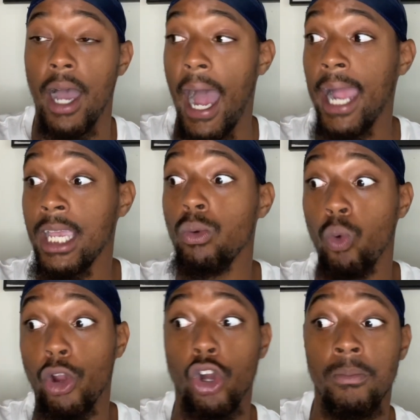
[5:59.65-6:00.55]
I can
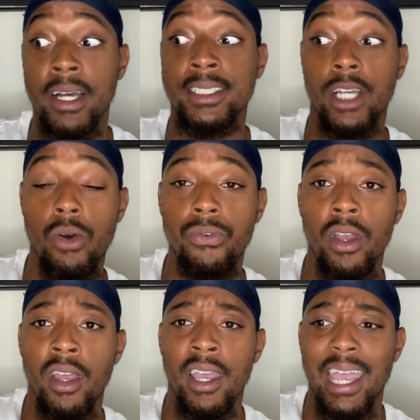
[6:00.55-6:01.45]
work on myself
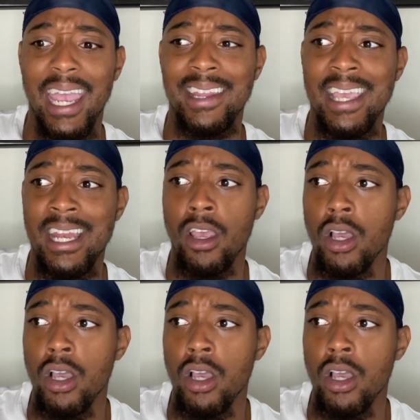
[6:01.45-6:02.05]
and then